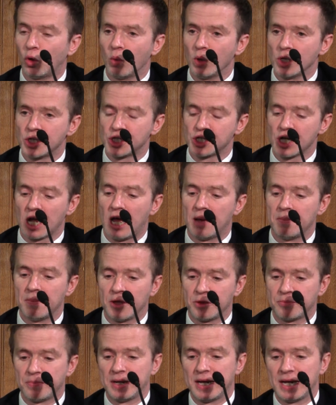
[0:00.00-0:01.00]
which
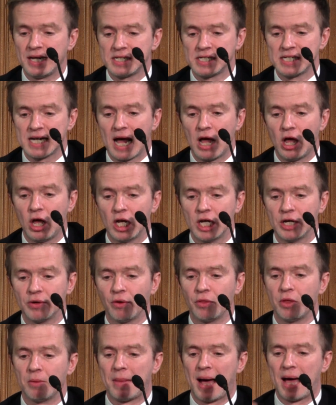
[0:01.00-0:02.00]
has been hinted at earlier
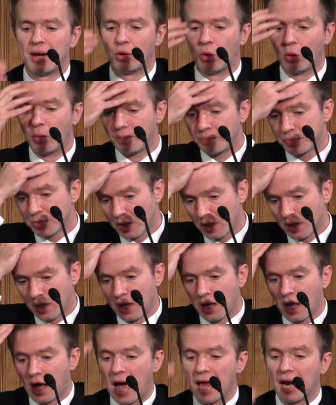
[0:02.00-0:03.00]
on the panel.
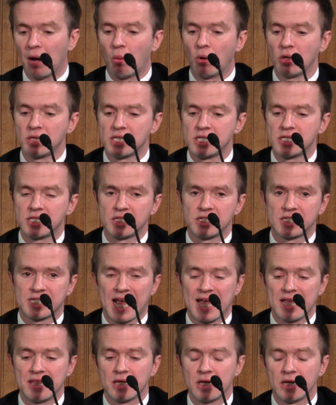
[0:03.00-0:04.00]
And I wanted to
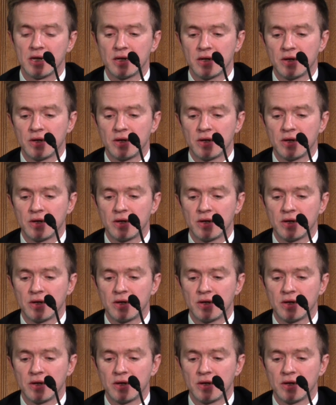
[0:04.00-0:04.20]
say that